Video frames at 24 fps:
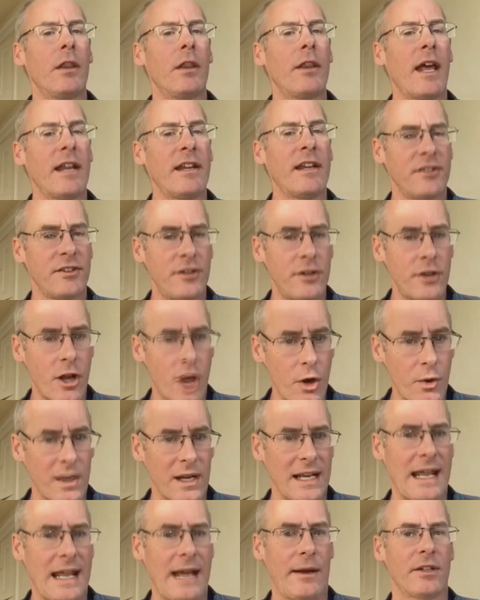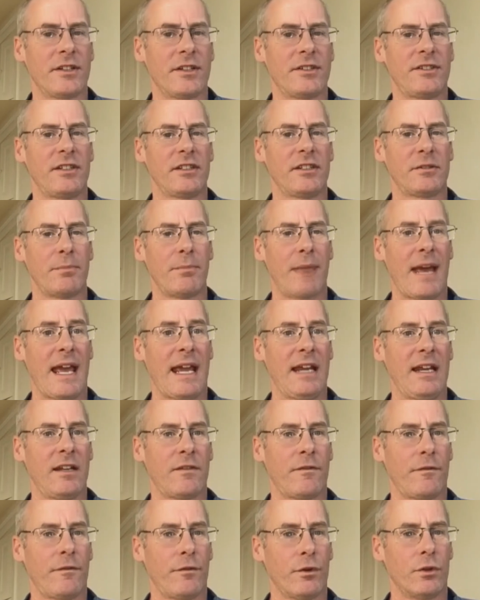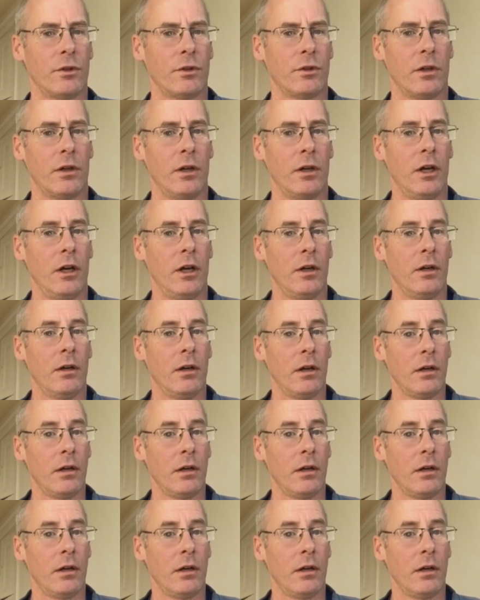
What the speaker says: there's no allowances made for